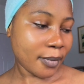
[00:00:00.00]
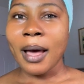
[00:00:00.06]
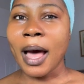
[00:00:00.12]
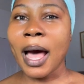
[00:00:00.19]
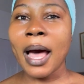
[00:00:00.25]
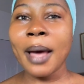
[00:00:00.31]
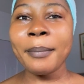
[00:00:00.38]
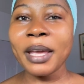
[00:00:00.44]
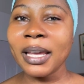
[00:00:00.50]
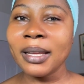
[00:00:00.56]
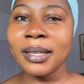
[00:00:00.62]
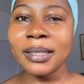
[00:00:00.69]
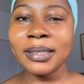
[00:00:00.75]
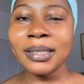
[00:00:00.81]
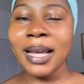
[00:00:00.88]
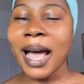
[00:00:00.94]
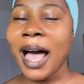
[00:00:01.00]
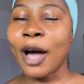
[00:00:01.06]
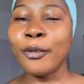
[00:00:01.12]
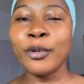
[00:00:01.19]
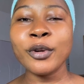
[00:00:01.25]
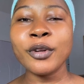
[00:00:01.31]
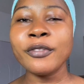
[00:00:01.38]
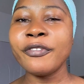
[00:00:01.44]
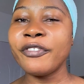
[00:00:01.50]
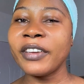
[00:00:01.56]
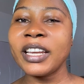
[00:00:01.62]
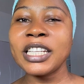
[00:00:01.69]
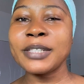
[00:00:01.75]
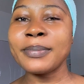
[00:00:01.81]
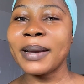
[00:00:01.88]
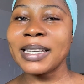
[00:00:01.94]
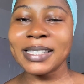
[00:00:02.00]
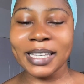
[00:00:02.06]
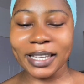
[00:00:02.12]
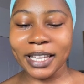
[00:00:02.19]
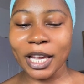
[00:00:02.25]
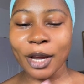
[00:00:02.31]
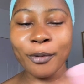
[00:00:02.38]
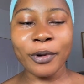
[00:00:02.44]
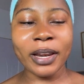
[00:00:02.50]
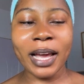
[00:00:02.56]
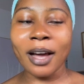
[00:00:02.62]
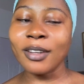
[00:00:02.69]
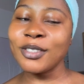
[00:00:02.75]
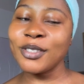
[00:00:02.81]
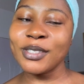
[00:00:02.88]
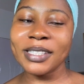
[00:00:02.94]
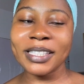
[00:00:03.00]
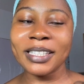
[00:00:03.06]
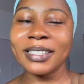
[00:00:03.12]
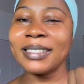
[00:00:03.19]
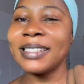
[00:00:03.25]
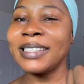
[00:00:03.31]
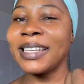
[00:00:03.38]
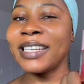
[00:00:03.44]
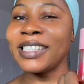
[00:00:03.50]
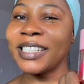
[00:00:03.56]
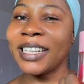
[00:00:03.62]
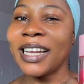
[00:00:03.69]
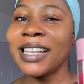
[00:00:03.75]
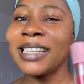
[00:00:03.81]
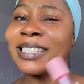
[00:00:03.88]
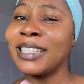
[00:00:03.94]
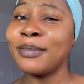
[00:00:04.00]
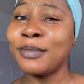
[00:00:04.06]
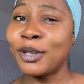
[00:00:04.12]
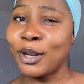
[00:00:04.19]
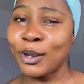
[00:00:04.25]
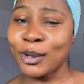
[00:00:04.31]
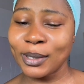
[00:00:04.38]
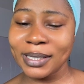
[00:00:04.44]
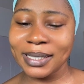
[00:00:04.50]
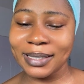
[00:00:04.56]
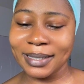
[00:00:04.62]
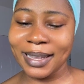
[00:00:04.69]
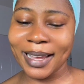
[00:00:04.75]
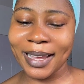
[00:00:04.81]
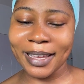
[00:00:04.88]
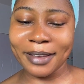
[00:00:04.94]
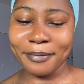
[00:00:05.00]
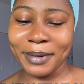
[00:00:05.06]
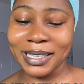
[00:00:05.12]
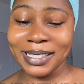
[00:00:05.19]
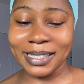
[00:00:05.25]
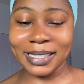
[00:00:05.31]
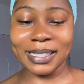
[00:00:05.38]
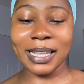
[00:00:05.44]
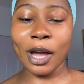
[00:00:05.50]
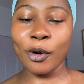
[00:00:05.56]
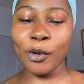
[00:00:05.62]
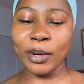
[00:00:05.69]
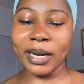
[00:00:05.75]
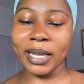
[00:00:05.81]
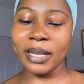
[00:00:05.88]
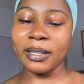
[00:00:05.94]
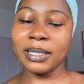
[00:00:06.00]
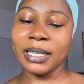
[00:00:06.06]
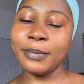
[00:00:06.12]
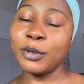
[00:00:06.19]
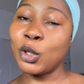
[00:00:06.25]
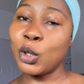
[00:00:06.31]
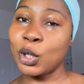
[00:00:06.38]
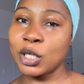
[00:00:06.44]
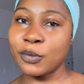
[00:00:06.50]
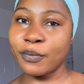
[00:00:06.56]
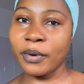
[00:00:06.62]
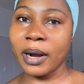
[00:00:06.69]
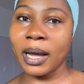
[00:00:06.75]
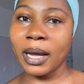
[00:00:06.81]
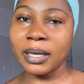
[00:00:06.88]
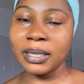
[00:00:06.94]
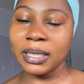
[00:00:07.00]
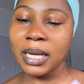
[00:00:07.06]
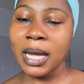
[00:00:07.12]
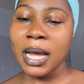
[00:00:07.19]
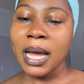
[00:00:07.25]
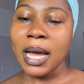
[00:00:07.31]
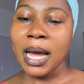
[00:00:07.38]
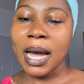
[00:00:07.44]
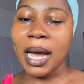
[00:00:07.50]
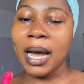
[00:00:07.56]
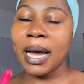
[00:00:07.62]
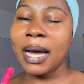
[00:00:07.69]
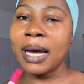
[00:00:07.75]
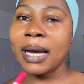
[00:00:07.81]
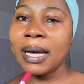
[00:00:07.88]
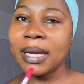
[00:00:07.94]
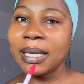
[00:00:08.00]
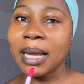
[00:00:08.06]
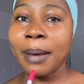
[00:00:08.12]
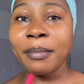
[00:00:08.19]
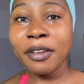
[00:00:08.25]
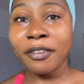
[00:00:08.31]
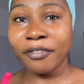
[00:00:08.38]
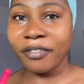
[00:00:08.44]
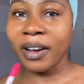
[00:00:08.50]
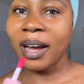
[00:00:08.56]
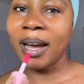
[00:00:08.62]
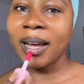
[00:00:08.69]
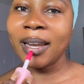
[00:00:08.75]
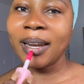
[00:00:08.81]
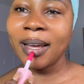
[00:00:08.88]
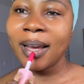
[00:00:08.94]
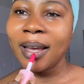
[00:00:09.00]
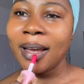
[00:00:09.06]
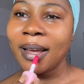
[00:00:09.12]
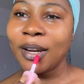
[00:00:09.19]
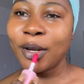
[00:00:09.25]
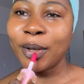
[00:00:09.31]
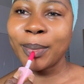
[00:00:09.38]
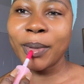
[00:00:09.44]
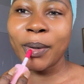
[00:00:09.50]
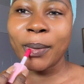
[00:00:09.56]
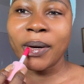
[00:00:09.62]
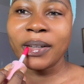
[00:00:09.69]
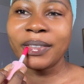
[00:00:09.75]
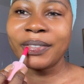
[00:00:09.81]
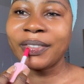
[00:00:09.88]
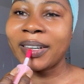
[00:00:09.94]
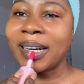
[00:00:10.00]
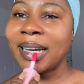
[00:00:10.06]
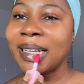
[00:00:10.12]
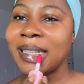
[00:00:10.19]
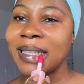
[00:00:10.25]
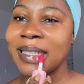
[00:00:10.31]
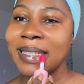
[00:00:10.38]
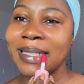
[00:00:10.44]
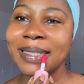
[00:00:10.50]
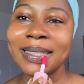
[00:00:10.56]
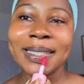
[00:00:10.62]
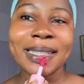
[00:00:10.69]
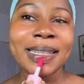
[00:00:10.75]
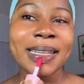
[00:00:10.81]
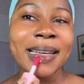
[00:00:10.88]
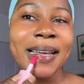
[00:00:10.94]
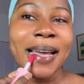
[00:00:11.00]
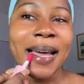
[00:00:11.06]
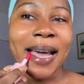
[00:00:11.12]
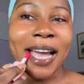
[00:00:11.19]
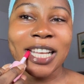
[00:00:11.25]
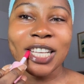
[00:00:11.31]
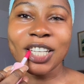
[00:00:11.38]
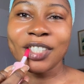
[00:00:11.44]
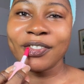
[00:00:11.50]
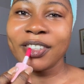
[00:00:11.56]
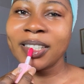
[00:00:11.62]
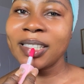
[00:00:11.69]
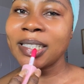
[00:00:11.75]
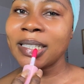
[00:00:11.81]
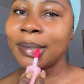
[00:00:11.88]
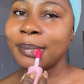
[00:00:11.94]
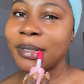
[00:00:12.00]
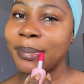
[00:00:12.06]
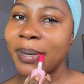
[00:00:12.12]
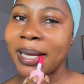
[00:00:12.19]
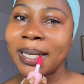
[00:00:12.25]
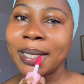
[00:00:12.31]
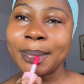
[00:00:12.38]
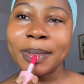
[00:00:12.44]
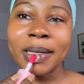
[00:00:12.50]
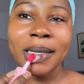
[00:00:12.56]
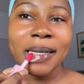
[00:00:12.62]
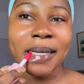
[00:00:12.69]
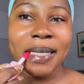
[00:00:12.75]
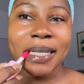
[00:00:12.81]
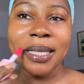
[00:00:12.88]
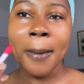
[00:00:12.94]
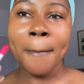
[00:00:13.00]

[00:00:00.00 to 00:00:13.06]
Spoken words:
I mean, I wouldn't finish my skincare without using St. John's lip gloss. Like, my sister owns a lip gloss brand, and I'm a fan, number one fan. So I just finish up with my lip gloss.